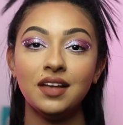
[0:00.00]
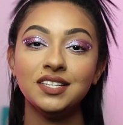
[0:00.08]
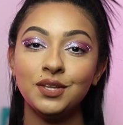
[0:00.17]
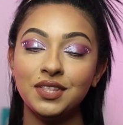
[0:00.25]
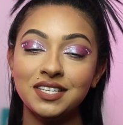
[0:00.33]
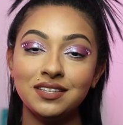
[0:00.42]

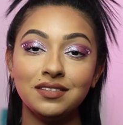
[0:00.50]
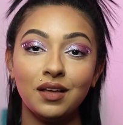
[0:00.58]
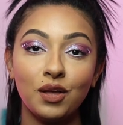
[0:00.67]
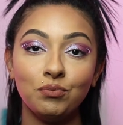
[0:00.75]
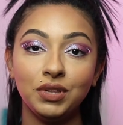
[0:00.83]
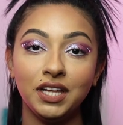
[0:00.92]
So this is the
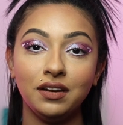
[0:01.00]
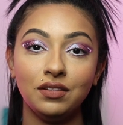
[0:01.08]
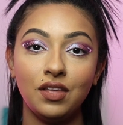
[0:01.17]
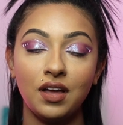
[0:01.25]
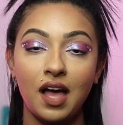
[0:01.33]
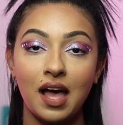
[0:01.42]
completed
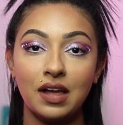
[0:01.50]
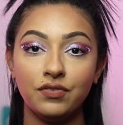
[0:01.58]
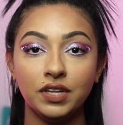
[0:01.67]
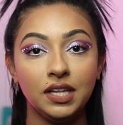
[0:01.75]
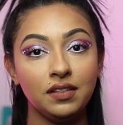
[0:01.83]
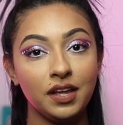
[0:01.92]
look. I
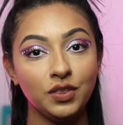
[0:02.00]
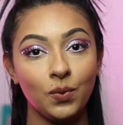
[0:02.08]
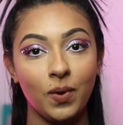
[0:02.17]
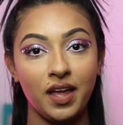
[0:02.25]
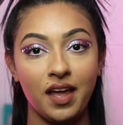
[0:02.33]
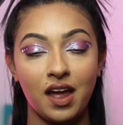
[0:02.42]
really like the
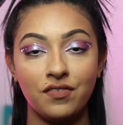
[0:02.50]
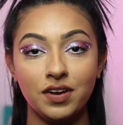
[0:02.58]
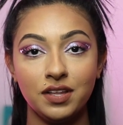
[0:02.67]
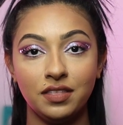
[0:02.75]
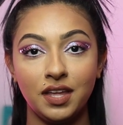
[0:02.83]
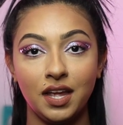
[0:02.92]
way
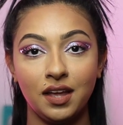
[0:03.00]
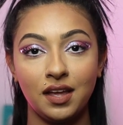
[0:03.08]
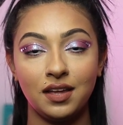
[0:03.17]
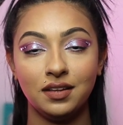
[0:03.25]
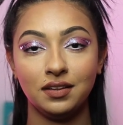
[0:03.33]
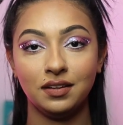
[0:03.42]

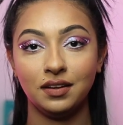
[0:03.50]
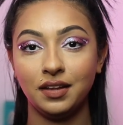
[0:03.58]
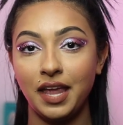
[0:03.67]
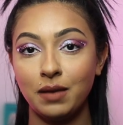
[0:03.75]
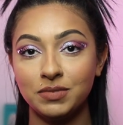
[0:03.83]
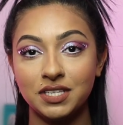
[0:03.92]
everything
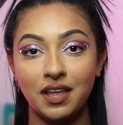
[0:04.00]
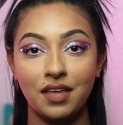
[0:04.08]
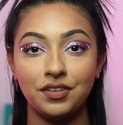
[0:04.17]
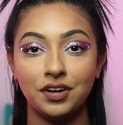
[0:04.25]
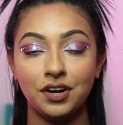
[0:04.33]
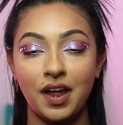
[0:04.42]
came
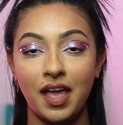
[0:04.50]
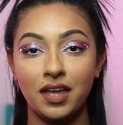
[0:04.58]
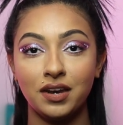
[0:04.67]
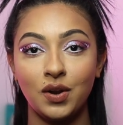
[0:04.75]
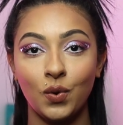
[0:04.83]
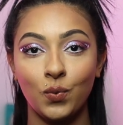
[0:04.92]
together
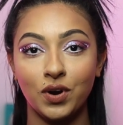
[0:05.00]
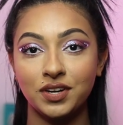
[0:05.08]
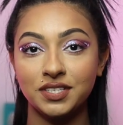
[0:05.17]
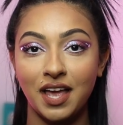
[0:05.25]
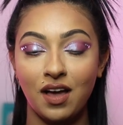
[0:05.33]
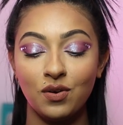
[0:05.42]
and
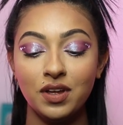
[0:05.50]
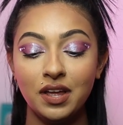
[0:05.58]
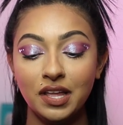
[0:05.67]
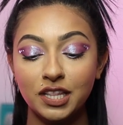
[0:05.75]
worked out.